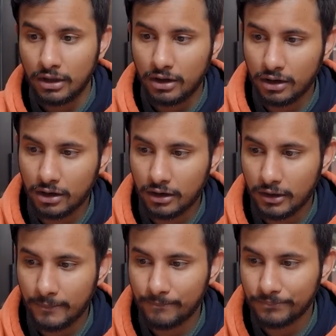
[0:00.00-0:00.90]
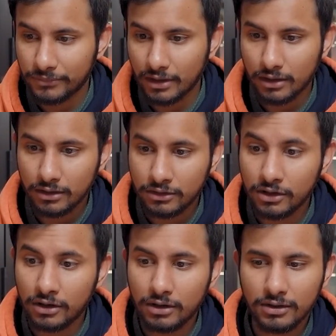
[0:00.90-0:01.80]
So
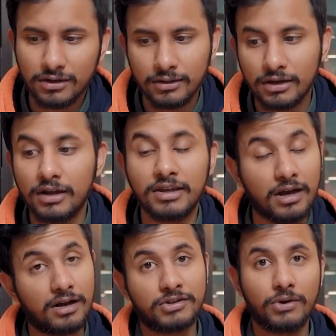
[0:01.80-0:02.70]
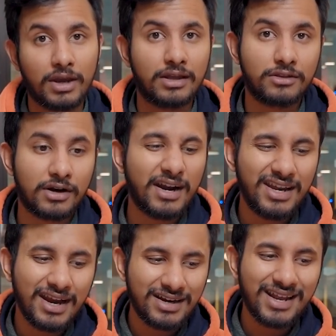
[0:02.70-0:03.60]
again, the
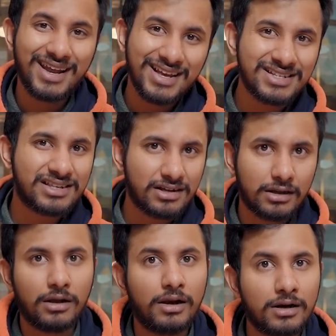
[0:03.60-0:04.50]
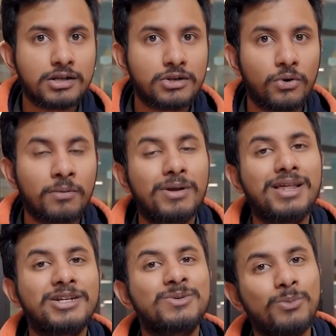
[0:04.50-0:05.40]
9810 is a little slower, but
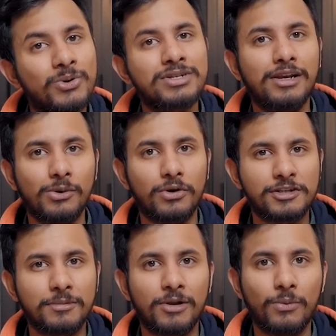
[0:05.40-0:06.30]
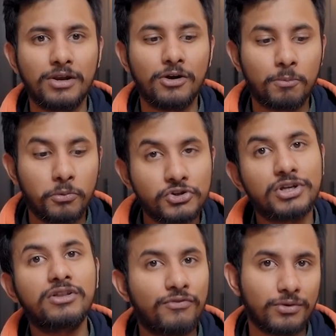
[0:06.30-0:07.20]
that's mostly noticeable when you're
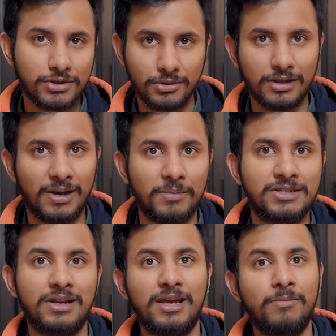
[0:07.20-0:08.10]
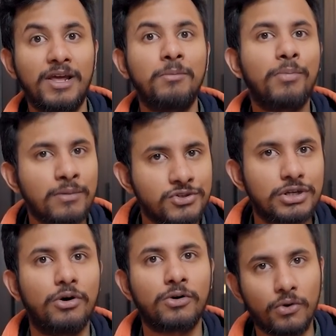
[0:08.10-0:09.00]
pushing the phones to the limits, like playing
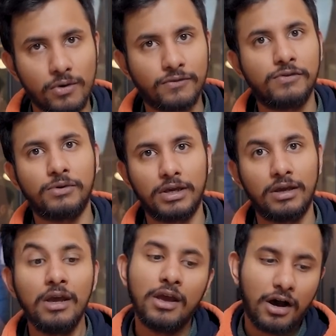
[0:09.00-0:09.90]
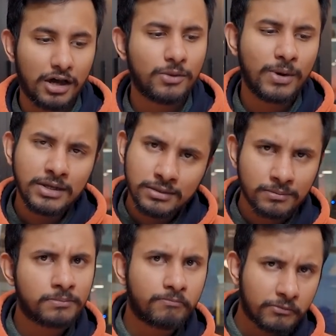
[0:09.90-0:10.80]
PUBG or Call of Duty.
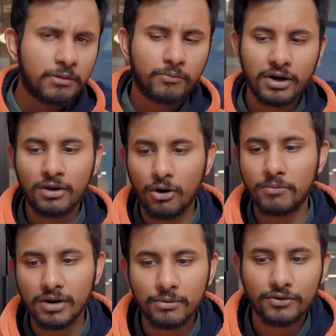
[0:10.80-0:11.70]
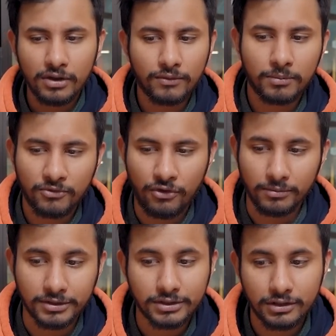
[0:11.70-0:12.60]
Otherwise, pretty comparable real world
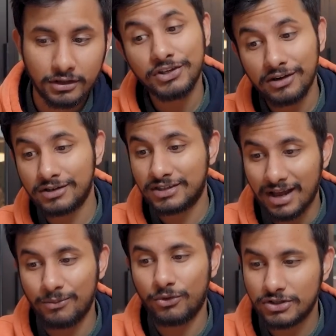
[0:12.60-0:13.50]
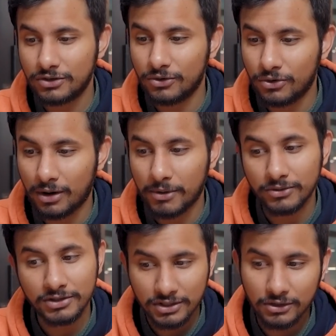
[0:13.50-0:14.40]
performance. Serious Sam wants to know
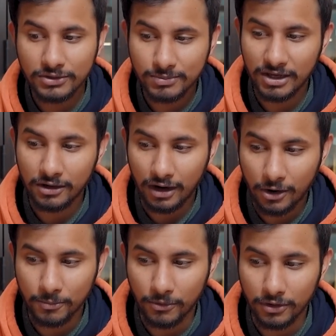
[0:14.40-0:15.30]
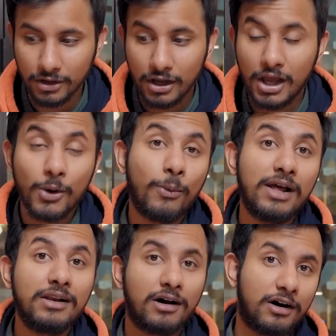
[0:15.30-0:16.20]
about the stereo speaker output.
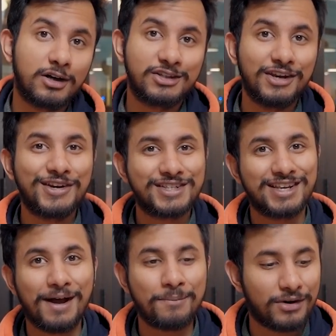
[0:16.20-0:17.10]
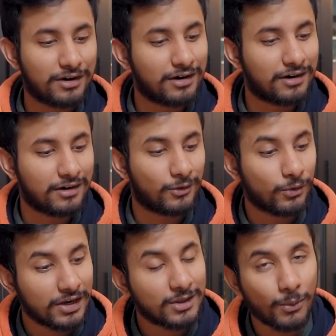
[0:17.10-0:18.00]
Well, serious Sam,
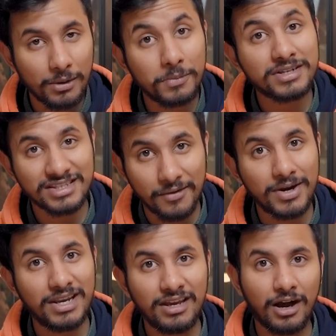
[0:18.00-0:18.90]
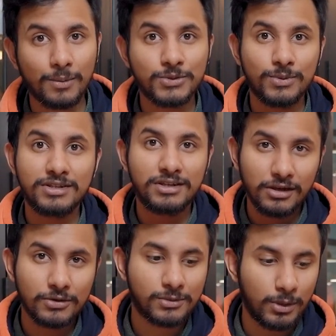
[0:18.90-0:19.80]
only the OnePlus 7T comes with
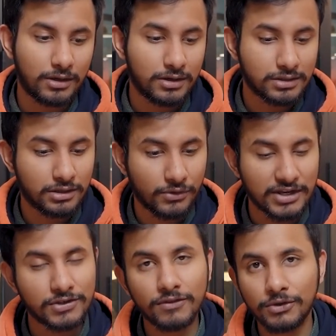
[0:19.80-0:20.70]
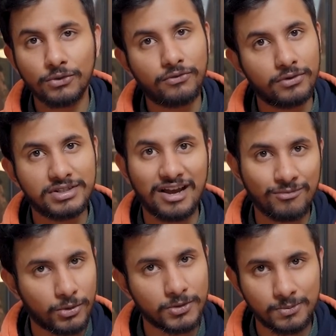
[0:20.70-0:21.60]
stereo speakers. The rest of the two phones have
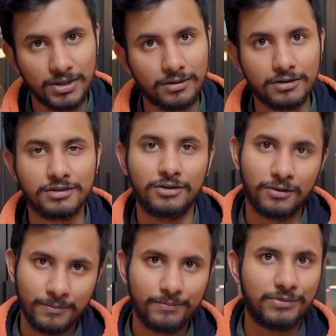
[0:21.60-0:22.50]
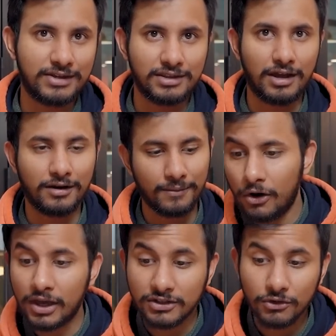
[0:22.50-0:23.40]
mono speakers, so there's that.
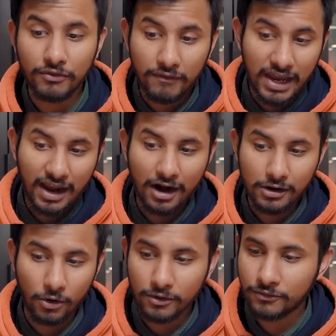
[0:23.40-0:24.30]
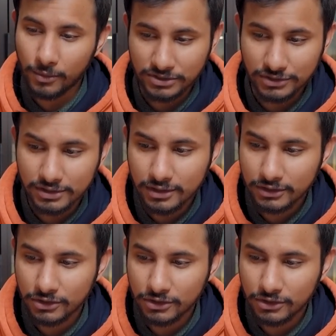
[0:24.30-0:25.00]
Okay, so Vivek had a lot of questions.